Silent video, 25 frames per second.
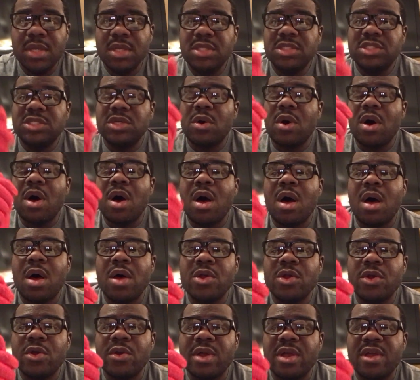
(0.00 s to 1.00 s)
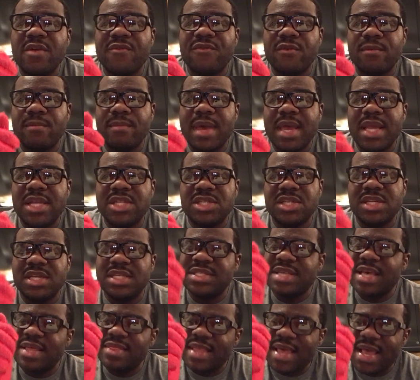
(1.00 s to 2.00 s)
So all your information
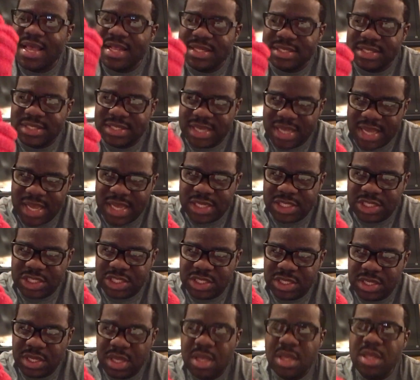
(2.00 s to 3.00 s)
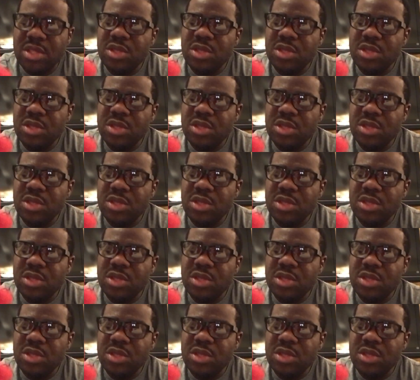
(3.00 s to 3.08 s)
is at that touch.